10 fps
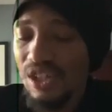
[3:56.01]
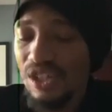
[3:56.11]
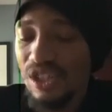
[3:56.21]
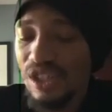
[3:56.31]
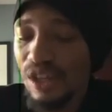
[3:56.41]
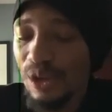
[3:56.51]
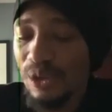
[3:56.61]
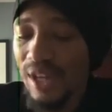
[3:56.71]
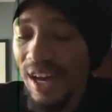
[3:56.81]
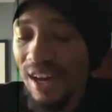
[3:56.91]

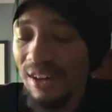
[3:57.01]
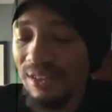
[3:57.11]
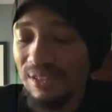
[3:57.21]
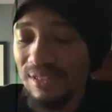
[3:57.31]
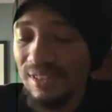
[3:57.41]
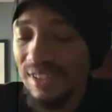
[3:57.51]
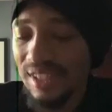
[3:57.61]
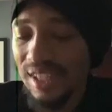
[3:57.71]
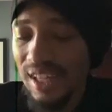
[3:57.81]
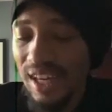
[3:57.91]
slow down
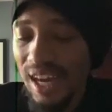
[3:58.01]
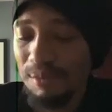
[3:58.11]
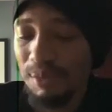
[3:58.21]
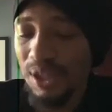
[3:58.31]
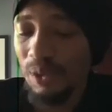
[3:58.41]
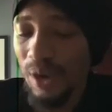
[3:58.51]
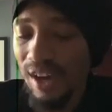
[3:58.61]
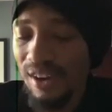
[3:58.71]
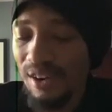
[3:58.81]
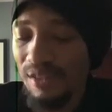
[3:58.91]
and be
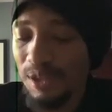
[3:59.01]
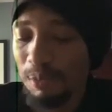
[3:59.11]
aware of